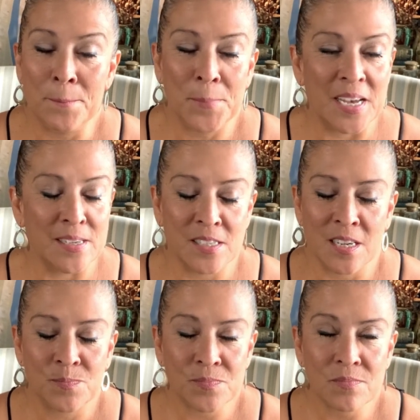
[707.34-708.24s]
but
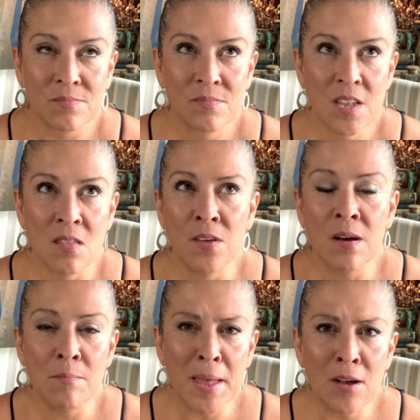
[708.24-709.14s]

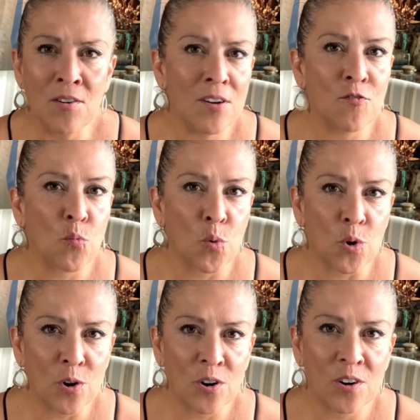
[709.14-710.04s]
the amount of
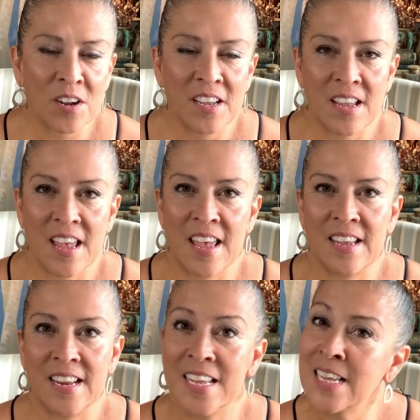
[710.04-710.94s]
work and